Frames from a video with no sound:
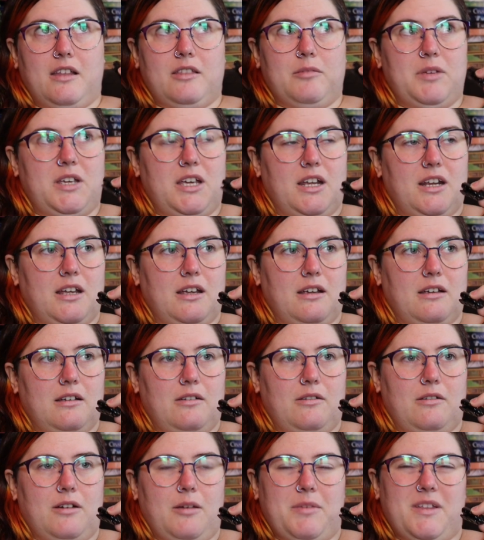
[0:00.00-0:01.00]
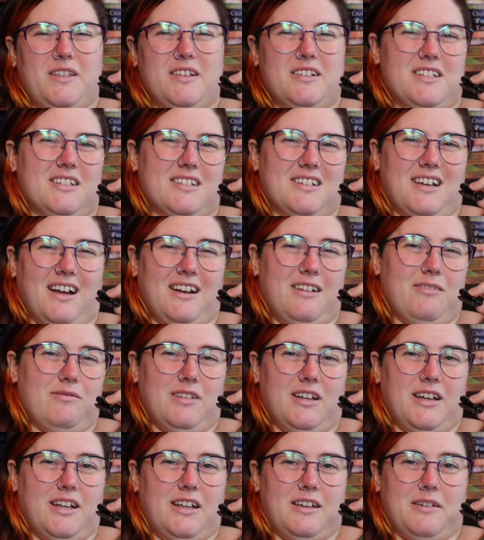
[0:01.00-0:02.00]
at the beginning, I mean, this is kind of
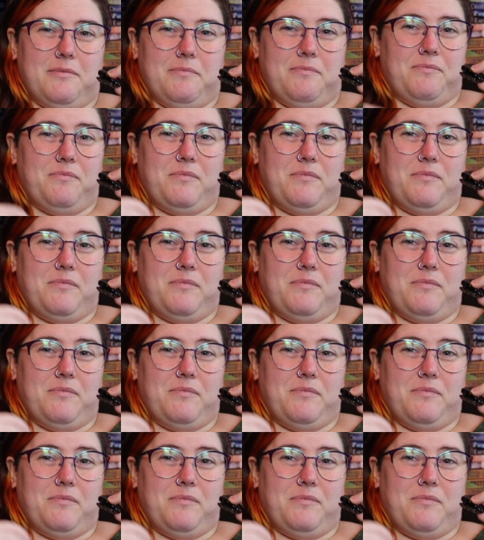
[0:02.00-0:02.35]
like